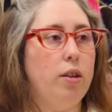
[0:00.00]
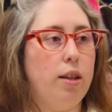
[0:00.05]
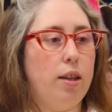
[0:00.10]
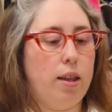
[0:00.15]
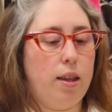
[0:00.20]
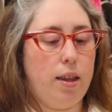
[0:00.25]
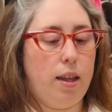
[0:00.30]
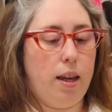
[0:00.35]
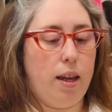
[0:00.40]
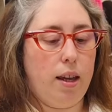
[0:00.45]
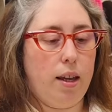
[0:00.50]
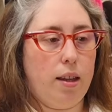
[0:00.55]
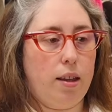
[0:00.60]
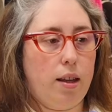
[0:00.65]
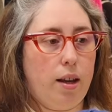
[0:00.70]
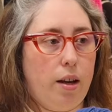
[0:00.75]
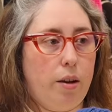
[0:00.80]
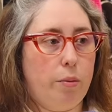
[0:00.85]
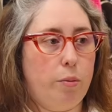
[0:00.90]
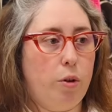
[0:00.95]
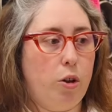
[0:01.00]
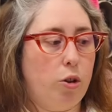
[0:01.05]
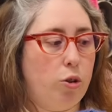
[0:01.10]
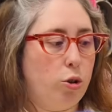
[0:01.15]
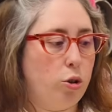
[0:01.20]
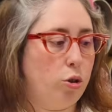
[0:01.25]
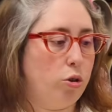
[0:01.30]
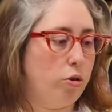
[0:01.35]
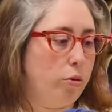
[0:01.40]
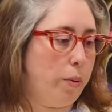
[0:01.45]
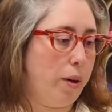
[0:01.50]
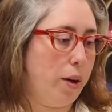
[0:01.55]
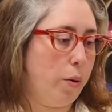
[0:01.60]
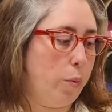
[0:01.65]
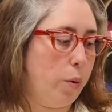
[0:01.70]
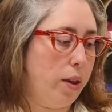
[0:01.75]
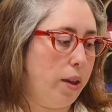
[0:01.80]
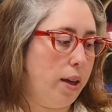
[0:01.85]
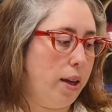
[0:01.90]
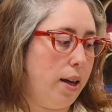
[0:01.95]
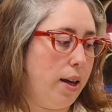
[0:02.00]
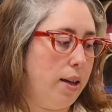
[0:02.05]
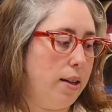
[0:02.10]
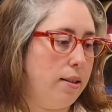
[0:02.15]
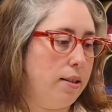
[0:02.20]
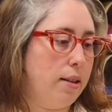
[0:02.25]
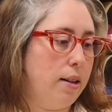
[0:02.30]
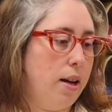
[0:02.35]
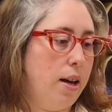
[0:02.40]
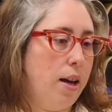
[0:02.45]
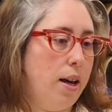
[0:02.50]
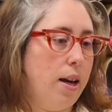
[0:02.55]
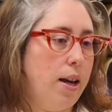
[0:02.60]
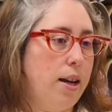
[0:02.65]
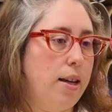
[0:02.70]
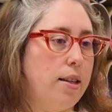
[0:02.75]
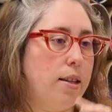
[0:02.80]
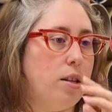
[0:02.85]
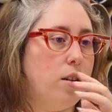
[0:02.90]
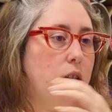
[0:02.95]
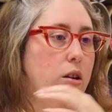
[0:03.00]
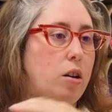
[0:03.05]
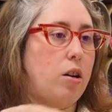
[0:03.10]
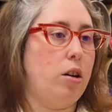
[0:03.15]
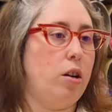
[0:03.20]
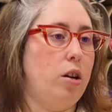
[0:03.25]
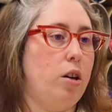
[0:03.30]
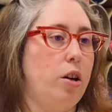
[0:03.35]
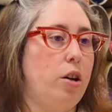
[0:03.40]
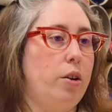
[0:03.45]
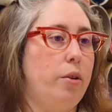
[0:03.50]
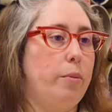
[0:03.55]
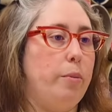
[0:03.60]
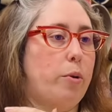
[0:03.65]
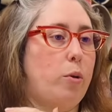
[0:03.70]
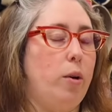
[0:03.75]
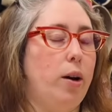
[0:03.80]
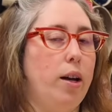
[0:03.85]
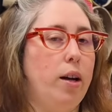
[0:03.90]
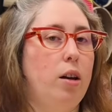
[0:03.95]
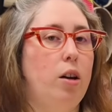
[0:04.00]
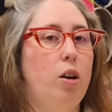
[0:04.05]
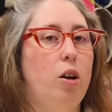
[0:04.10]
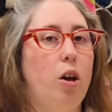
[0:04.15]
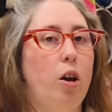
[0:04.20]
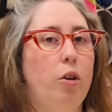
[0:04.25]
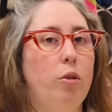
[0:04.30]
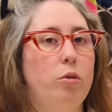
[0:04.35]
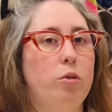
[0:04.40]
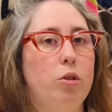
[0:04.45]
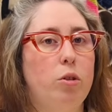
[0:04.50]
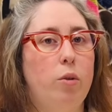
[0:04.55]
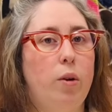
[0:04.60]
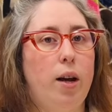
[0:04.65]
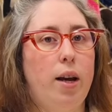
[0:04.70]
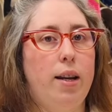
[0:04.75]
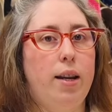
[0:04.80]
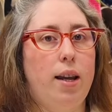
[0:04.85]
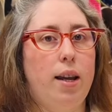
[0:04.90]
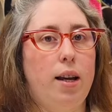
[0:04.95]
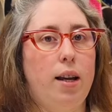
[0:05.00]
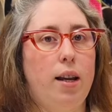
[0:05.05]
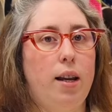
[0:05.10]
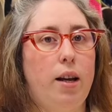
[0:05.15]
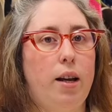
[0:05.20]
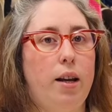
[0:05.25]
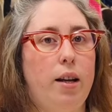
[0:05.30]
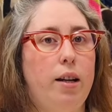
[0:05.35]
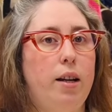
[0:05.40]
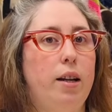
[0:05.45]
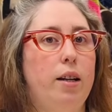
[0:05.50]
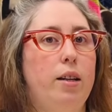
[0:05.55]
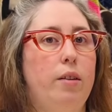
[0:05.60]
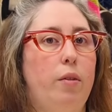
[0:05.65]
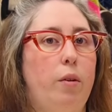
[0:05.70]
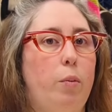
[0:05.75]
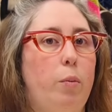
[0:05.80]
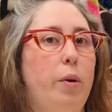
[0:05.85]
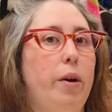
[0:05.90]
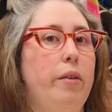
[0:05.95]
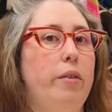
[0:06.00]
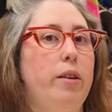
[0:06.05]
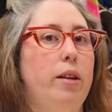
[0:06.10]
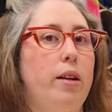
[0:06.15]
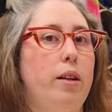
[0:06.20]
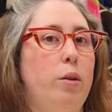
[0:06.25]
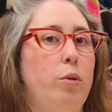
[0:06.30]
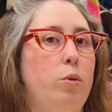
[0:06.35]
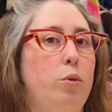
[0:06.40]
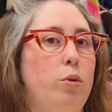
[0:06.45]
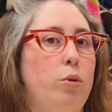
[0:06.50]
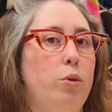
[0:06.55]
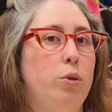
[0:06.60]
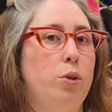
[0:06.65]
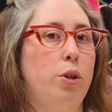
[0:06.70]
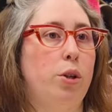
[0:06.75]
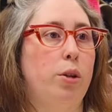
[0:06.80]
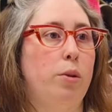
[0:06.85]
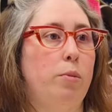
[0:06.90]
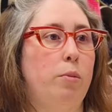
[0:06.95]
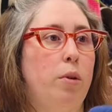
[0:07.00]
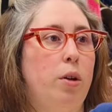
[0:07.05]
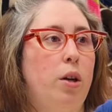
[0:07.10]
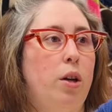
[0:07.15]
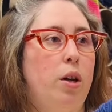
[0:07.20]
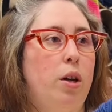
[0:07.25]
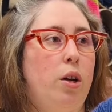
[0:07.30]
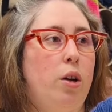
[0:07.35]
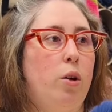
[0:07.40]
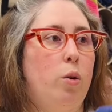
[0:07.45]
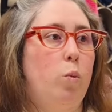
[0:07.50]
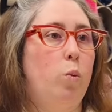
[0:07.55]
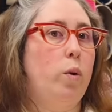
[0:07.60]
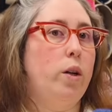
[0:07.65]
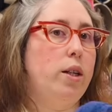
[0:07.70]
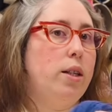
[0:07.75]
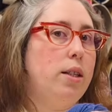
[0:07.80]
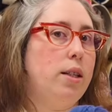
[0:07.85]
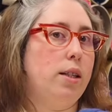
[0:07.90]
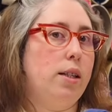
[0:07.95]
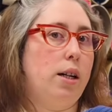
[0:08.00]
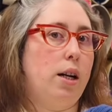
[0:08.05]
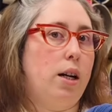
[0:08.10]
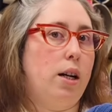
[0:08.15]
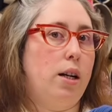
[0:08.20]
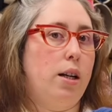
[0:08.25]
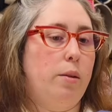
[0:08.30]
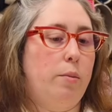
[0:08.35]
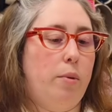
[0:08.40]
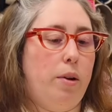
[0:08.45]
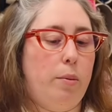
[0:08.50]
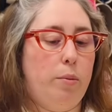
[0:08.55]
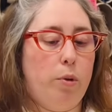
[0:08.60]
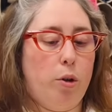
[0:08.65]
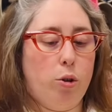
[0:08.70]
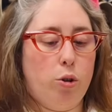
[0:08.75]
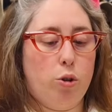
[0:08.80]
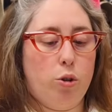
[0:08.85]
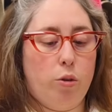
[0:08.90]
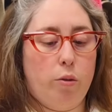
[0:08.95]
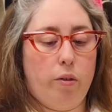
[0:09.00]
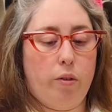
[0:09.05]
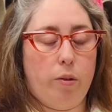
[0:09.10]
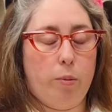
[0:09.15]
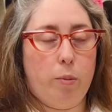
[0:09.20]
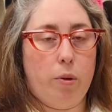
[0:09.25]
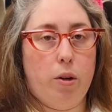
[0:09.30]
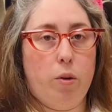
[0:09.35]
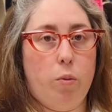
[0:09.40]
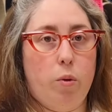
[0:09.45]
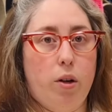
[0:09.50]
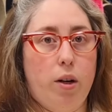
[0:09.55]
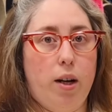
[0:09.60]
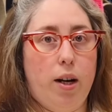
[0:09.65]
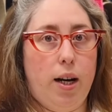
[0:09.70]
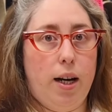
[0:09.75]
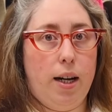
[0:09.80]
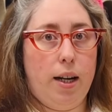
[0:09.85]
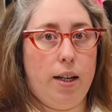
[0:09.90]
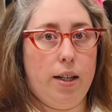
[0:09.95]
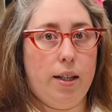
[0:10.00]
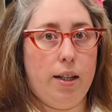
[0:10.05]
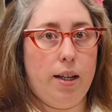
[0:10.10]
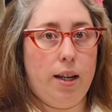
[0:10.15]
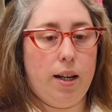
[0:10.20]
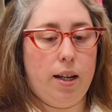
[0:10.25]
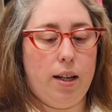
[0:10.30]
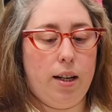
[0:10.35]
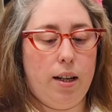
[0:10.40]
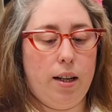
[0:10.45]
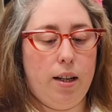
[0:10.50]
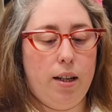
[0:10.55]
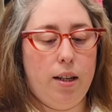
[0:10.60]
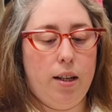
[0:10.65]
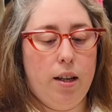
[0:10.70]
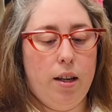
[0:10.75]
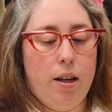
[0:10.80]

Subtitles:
thing that I'm not sure about with it is it's got quite a low square neckline, and if I'm wearing it in autumn, winter time, I'm not sure if I'm going to want a higher neckline.